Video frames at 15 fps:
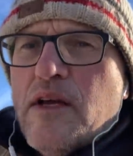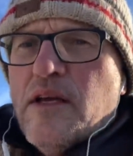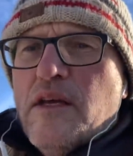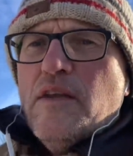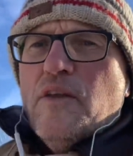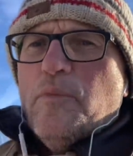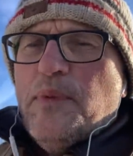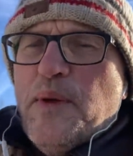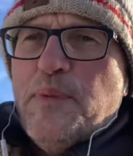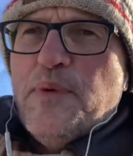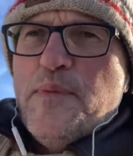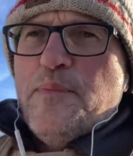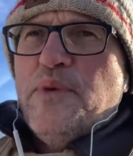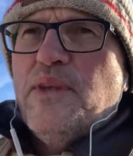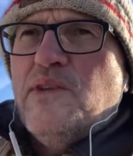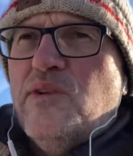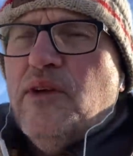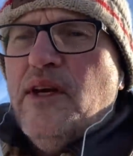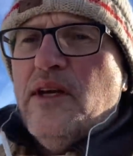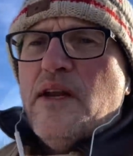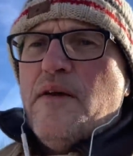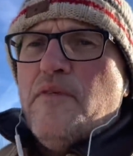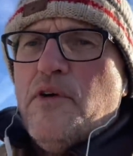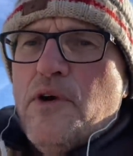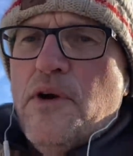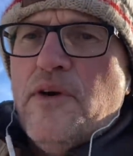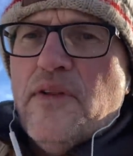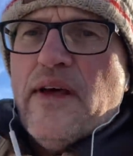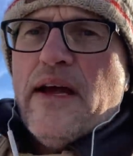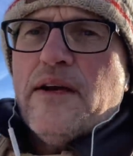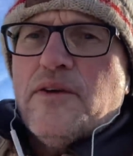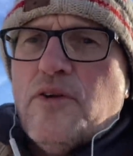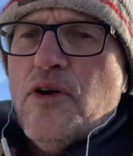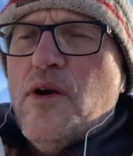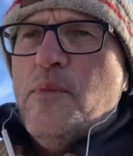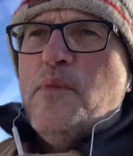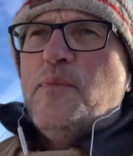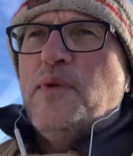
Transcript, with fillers: you know, people in BC had never heard of that term.